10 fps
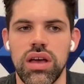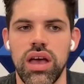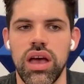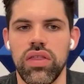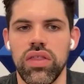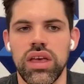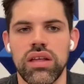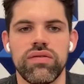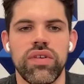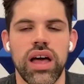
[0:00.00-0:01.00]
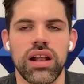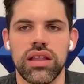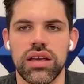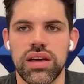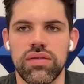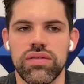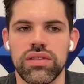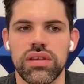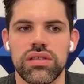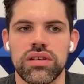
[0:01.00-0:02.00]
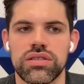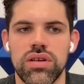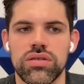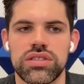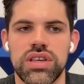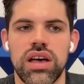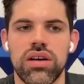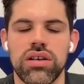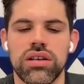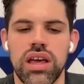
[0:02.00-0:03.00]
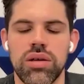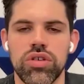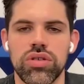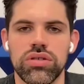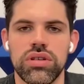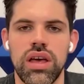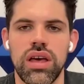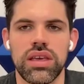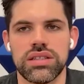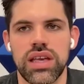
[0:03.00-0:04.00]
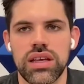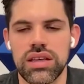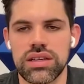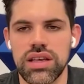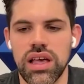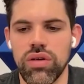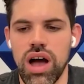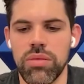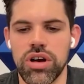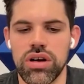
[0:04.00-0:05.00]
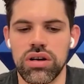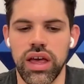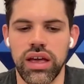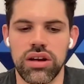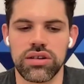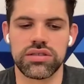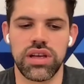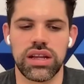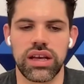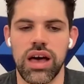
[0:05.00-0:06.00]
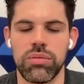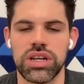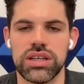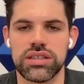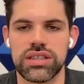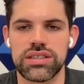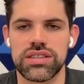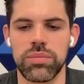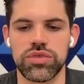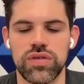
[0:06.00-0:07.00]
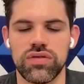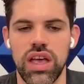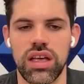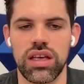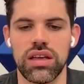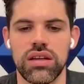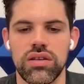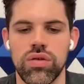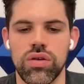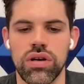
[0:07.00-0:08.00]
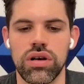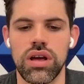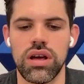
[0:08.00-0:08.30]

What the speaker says: And then finally, if there's no cell enabled, things like the accelerometer, like understanding how many steps you've taken or